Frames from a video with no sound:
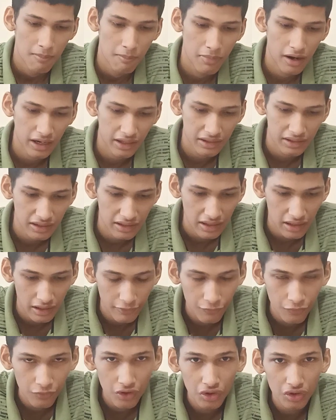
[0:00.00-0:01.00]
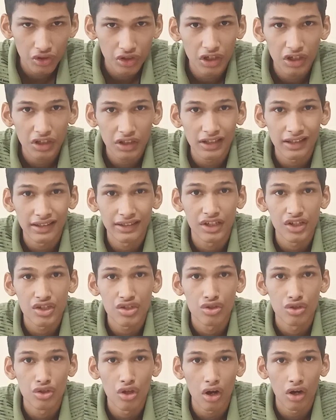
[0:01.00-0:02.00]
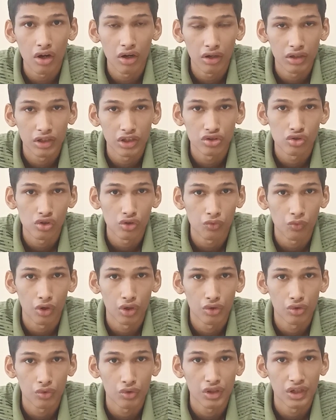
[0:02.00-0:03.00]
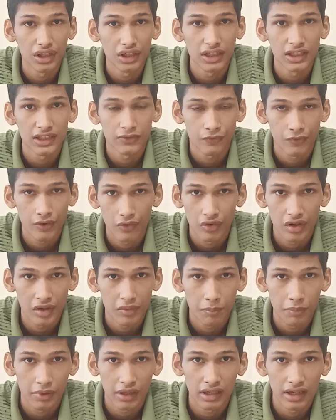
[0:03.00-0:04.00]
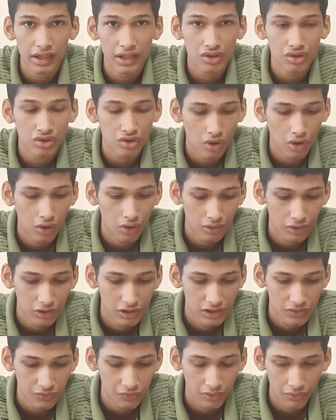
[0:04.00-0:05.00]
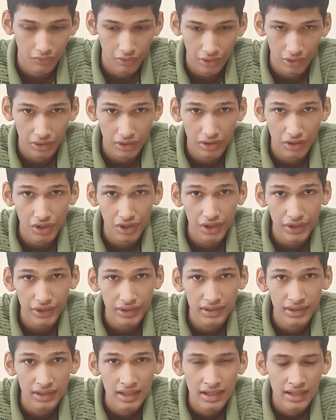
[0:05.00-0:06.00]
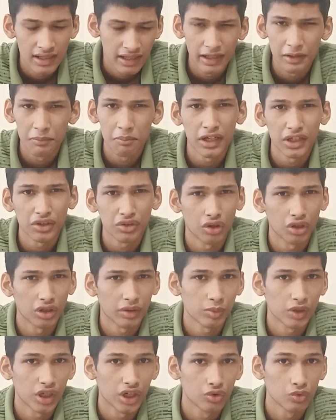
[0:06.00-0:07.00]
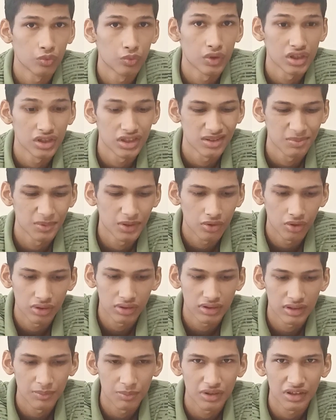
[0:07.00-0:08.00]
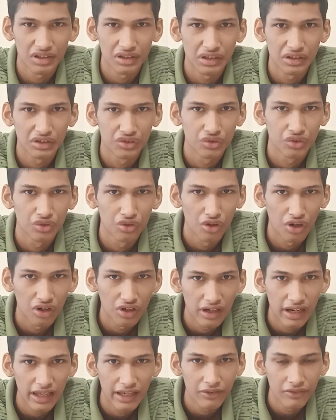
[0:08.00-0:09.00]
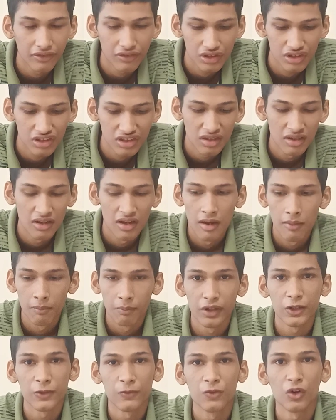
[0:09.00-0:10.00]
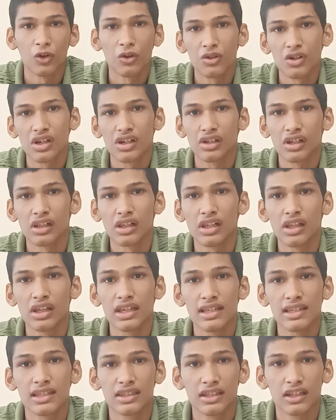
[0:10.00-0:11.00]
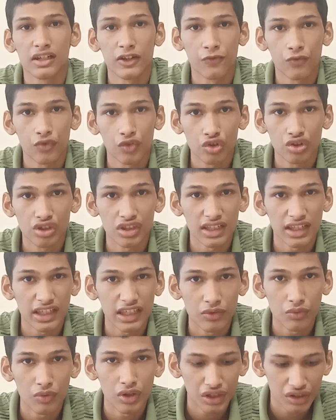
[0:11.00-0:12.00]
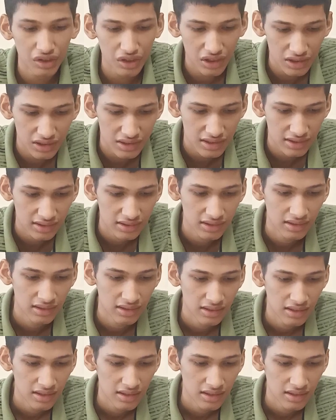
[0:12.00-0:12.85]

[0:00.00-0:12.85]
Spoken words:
But if your turtle does not want to eat his favorite pellets or his favorite treats, it might not apply to veggies, because some turtles do not like veggies. But if your turtle is refusing even treats,